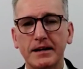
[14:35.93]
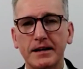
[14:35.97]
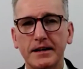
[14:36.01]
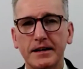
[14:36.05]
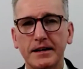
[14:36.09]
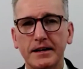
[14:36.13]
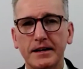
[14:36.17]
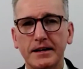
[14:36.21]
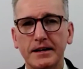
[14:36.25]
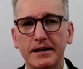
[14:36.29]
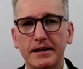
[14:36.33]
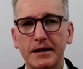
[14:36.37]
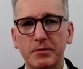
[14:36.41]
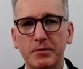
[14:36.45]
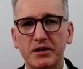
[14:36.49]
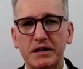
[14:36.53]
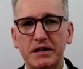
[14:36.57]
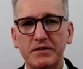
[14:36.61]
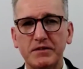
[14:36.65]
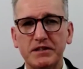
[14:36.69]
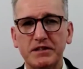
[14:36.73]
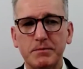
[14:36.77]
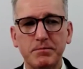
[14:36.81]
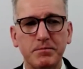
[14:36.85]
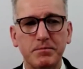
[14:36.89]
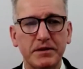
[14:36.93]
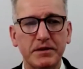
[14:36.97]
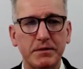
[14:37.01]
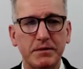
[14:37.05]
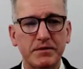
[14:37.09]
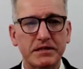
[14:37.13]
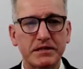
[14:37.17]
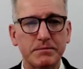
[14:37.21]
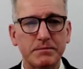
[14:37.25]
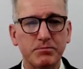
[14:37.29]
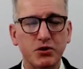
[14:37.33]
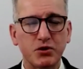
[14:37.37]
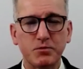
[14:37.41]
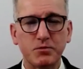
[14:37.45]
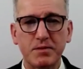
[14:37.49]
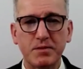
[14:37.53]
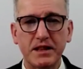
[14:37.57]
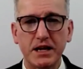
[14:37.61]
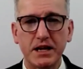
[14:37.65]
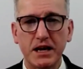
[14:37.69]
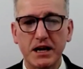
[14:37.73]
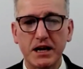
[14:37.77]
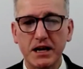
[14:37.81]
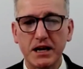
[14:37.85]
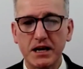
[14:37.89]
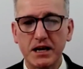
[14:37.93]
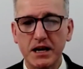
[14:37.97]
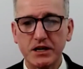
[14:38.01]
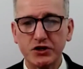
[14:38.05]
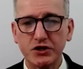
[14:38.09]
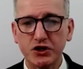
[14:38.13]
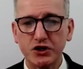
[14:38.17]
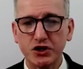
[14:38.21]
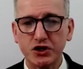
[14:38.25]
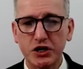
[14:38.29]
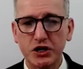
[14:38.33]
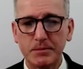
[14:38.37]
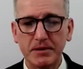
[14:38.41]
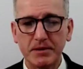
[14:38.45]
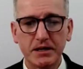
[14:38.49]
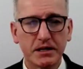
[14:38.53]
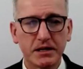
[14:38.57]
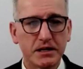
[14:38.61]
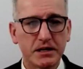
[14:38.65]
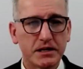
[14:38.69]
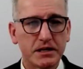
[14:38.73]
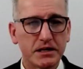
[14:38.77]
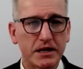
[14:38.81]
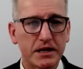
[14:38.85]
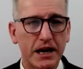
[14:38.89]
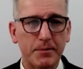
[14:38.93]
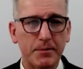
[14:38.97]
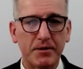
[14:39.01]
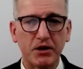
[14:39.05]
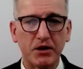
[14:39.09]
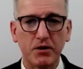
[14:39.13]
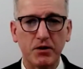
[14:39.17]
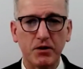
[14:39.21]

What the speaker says: Come on, give me some movement there, ladies and gentlemen. That'll be great.